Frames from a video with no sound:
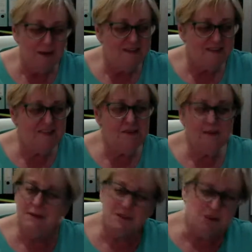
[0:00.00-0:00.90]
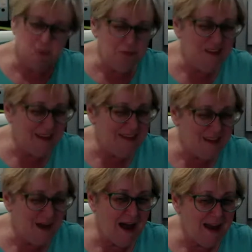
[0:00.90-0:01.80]
Is this around something
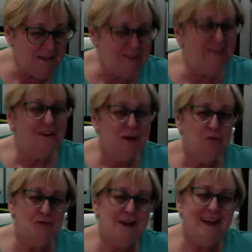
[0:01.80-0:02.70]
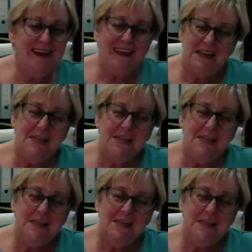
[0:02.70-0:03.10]
that I haven't really